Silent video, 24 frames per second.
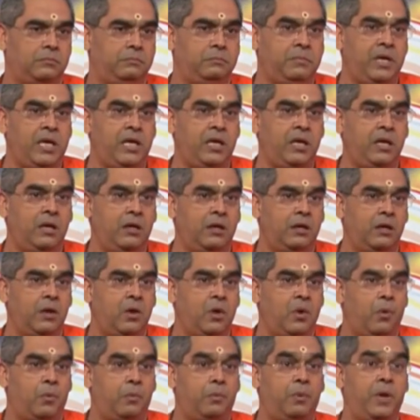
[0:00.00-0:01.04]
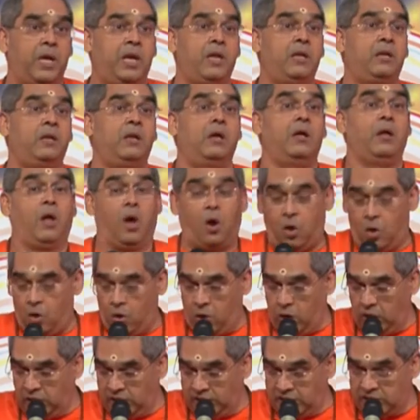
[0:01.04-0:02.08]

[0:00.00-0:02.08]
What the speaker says: Meaning, when all